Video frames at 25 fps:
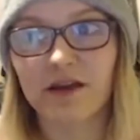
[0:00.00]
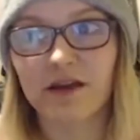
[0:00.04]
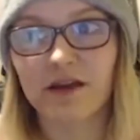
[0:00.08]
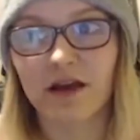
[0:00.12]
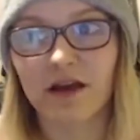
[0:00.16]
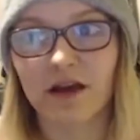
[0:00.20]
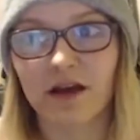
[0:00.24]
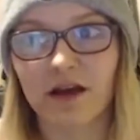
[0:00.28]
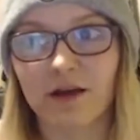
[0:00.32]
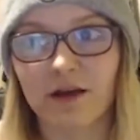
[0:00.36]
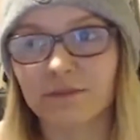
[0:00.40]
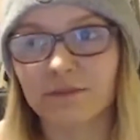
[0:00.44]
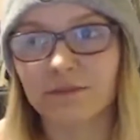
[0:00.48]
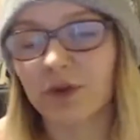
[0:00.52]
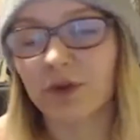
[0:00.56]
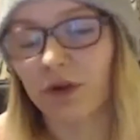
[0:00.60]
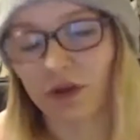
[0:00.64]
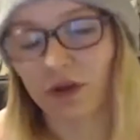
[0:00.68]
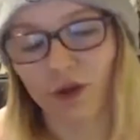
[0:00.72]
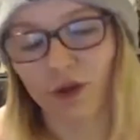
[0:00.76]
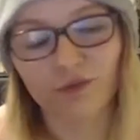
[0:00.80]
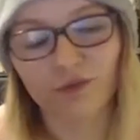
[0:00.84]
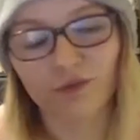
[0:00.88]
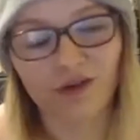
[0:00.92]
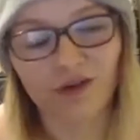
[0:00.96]

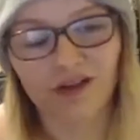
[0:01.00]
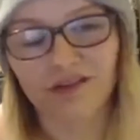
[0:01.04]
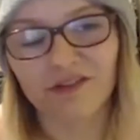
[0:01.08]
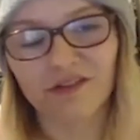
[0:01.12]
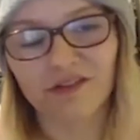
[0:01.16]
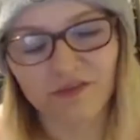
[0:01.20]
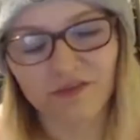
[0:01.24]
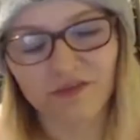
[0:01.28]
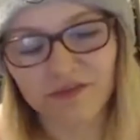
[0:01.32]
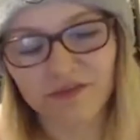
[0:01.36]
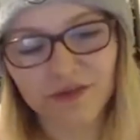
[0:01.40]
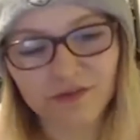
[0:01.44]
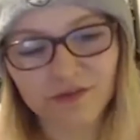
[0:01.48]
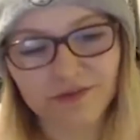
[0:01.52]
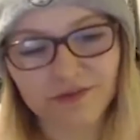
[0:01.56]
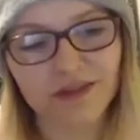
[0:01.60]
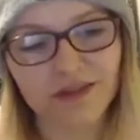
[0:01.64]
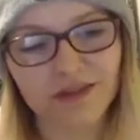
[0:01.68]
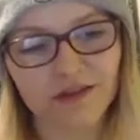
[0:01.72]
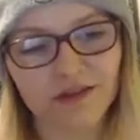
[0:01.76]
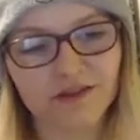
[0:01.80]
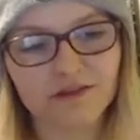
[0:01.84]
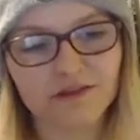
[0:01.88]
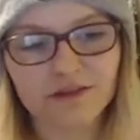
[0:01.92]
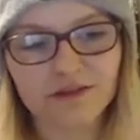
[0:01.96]
a few
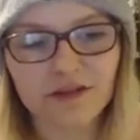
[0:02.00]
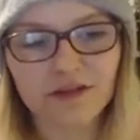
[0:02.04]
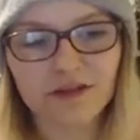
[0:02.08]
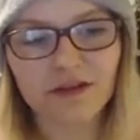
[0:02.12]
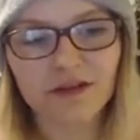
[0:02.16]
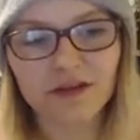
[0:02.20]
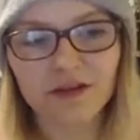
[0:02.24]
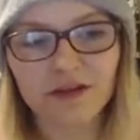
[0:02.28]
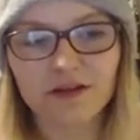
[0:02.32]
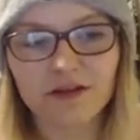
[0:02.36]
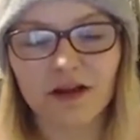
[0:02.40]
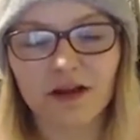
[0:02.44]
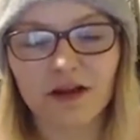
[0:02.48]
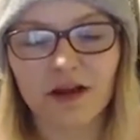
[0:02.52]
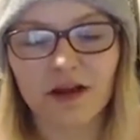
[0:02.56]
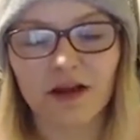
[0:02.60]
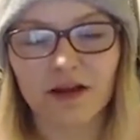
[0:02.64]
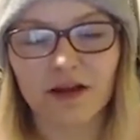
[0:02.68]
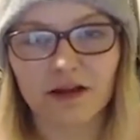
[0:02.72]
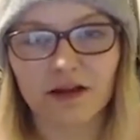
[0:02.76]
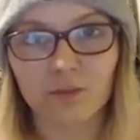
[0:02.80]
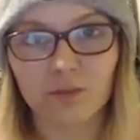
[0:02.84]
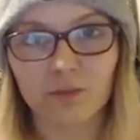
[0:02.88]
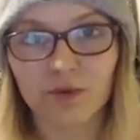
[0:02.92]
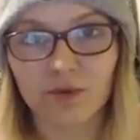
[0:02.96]
vegans
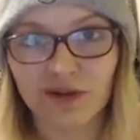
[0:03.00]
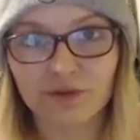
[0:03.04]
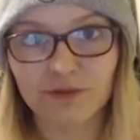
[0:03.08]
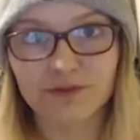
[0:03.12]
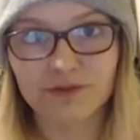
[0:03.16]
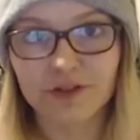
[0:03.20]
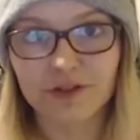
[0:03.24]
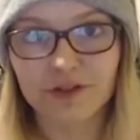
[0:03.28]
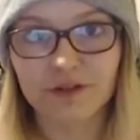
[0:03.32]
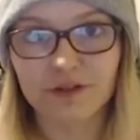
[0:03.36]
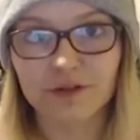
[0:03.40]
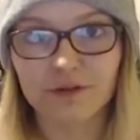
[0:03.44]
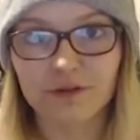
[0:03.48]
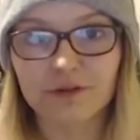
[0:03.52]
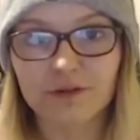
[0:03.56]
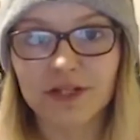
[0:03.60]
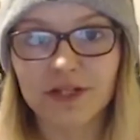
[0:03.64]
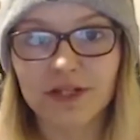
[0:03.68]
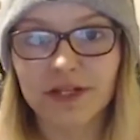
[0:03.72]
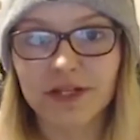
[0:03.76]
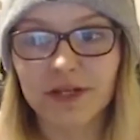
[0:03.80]
will do.